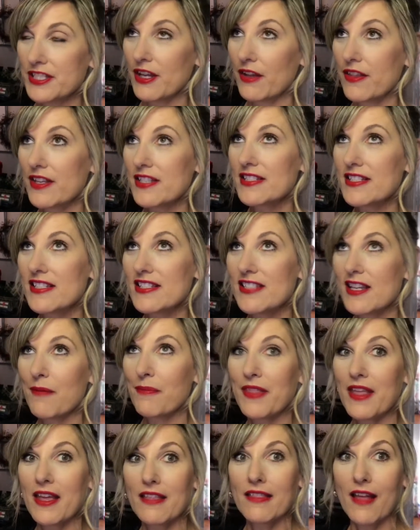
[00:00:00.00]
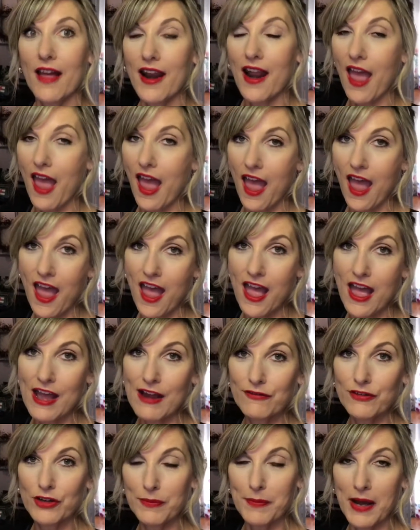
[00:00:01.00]
Now this is something that
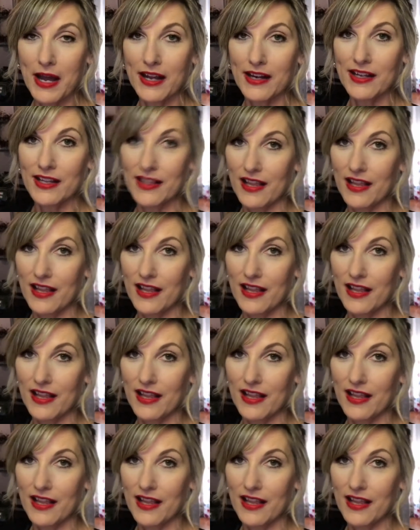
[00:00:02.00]
everybody